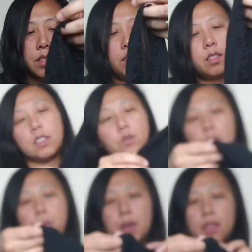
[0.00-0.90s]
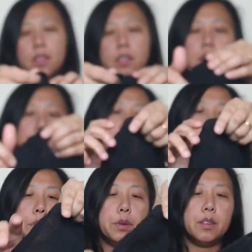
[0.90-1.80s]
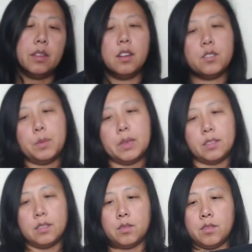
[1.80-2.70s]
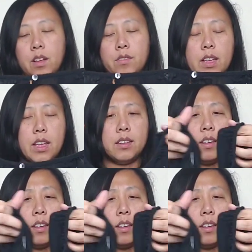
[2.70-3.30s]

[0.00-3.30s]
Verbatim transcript: that's why I picked this up. And also because it was velvet and